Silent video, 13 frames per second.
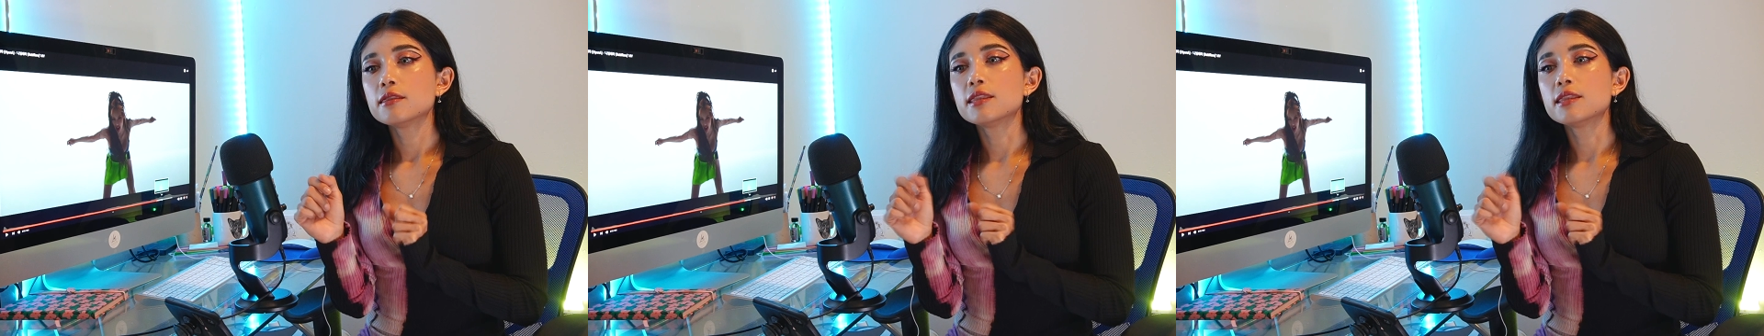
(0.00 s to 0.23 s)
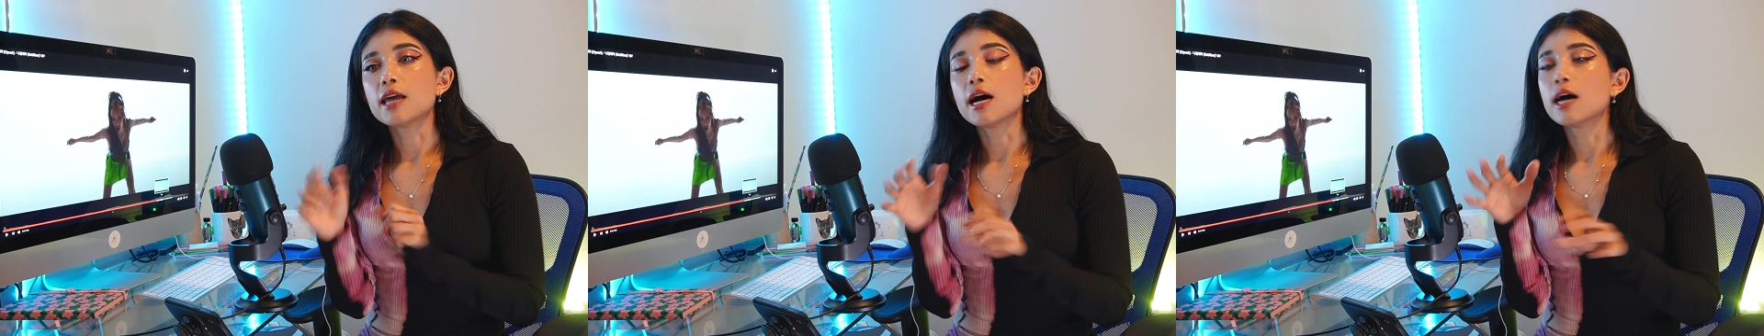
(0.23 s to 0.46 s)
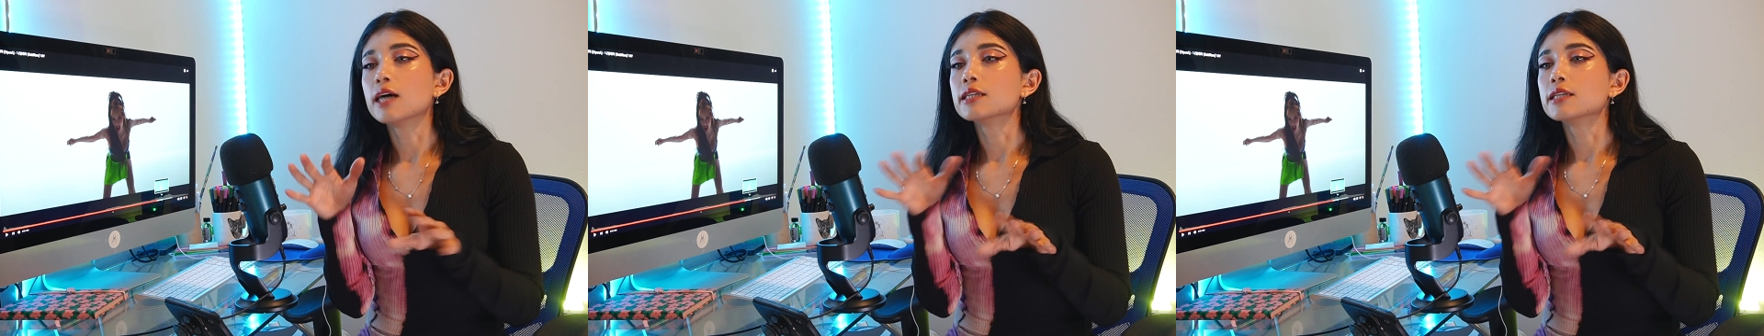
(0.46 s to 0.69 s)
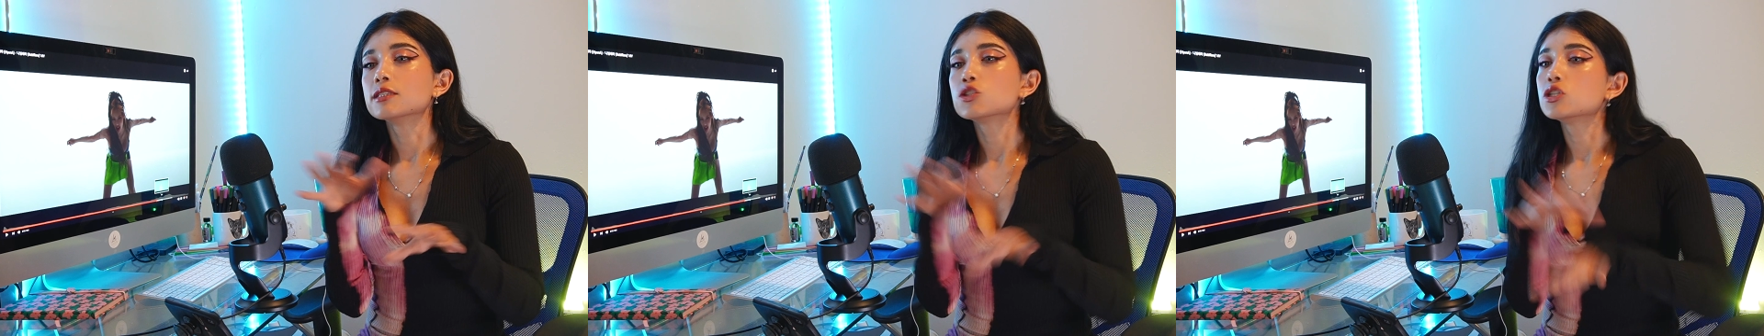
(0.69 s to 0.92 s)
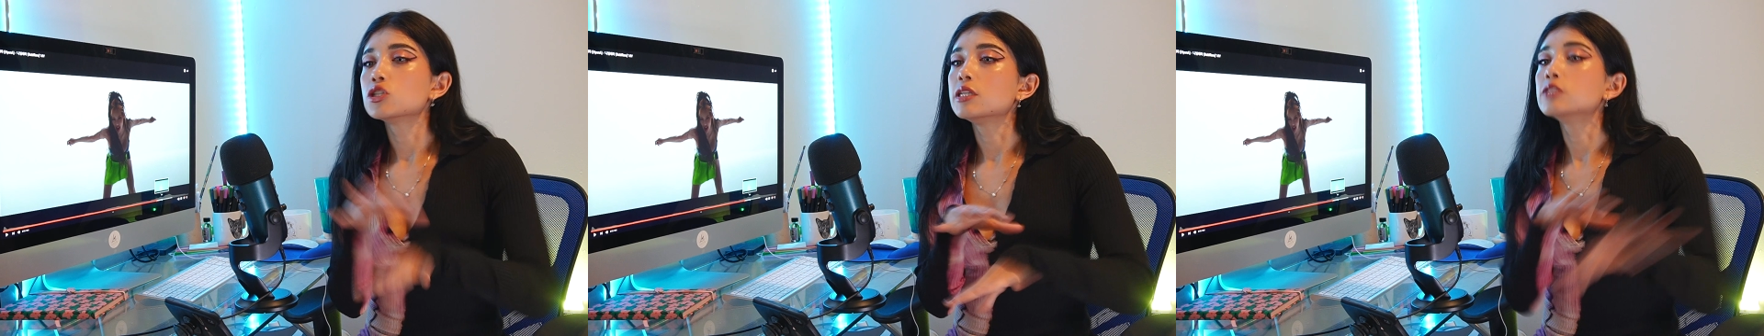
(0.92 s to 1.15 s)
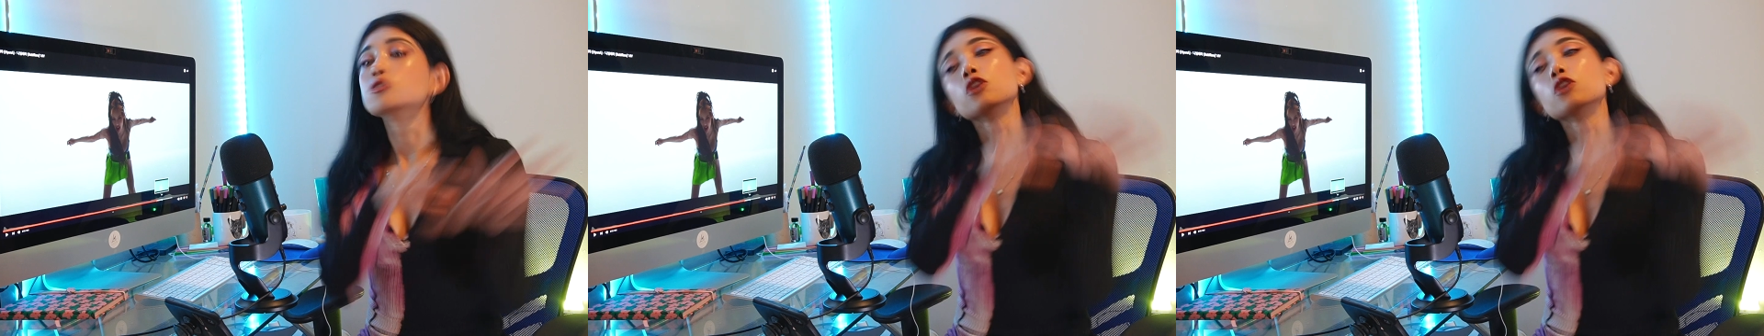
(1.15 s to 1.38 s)
that
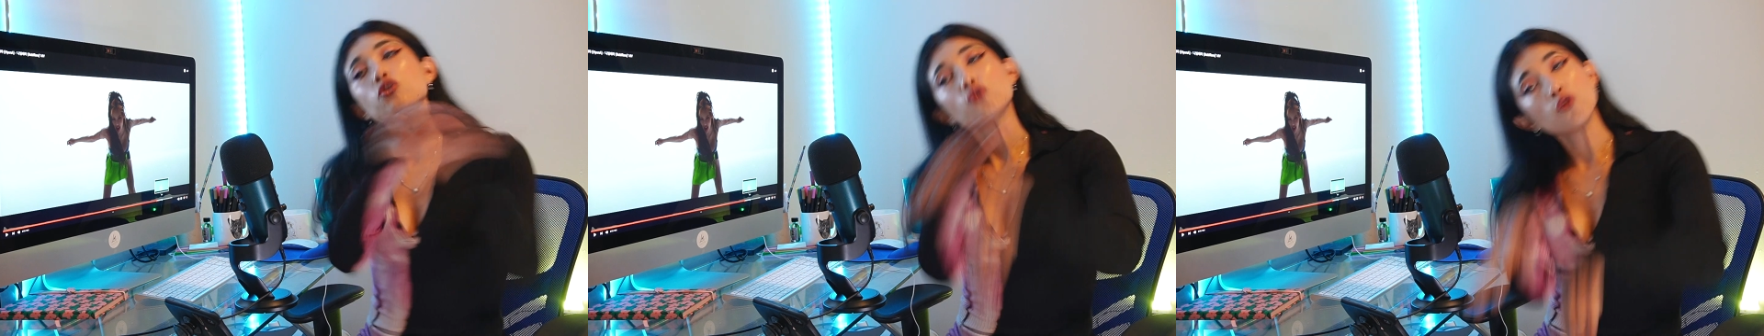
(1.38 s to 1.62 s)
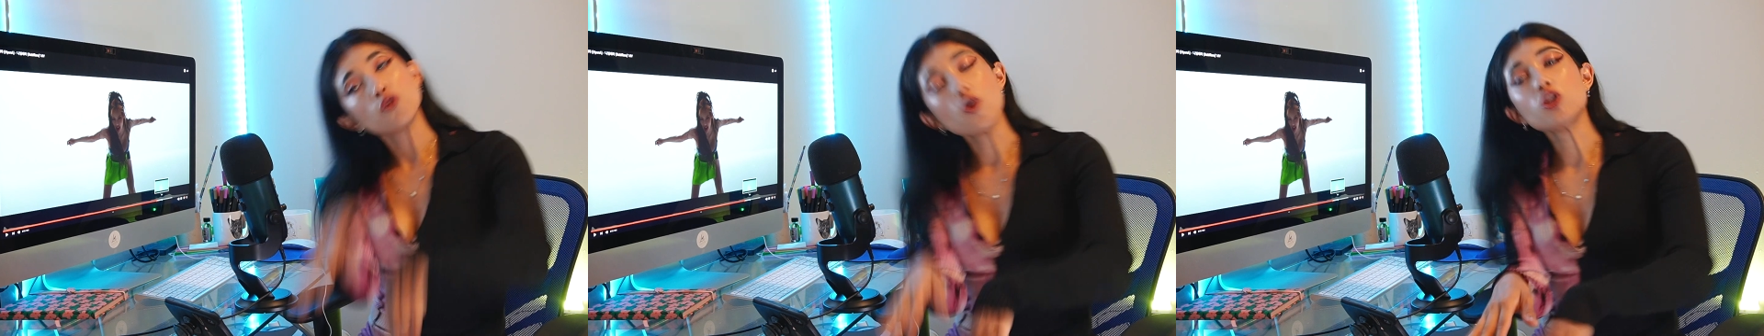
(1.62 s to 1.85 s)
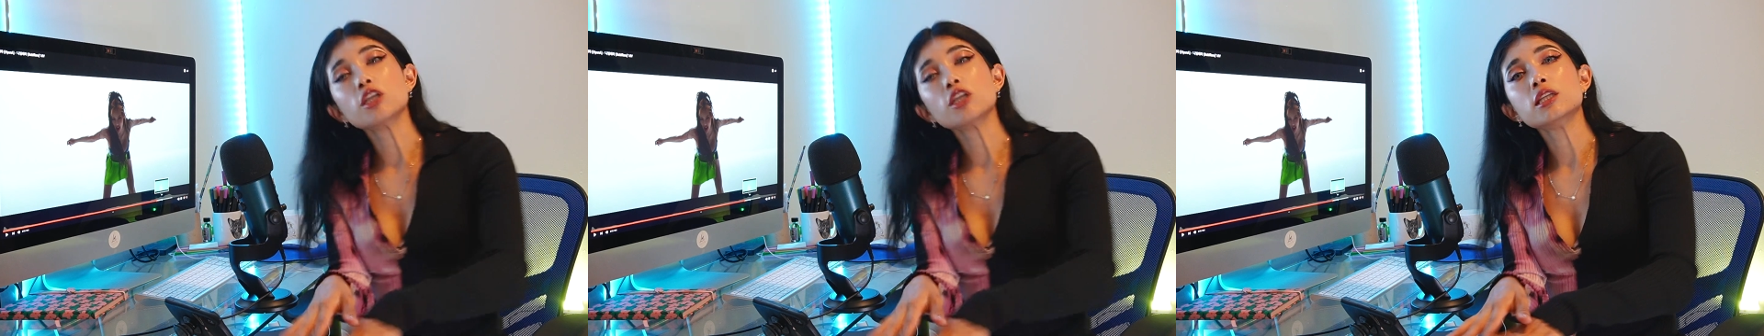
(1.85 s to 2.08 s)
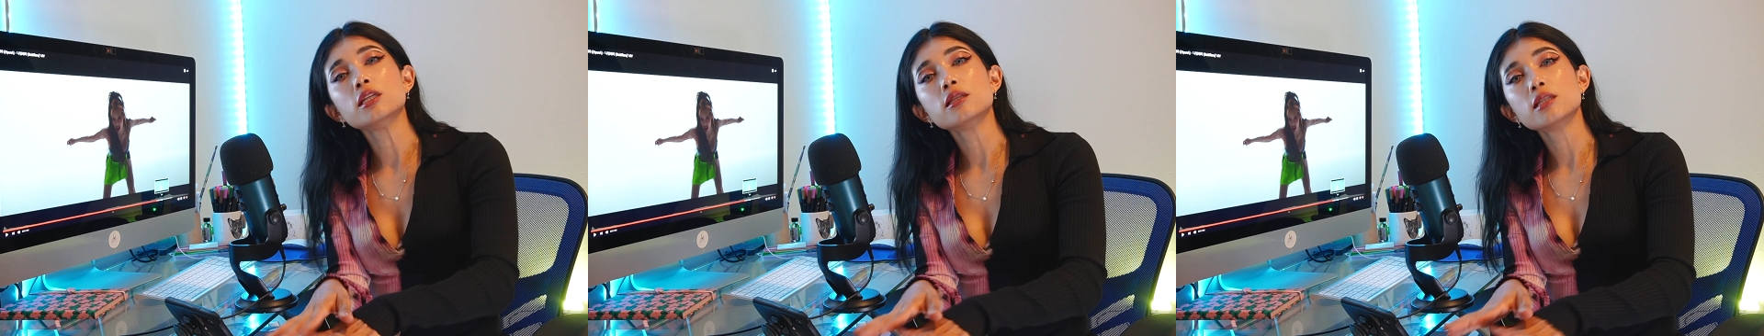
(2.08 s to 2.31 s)
is not falling in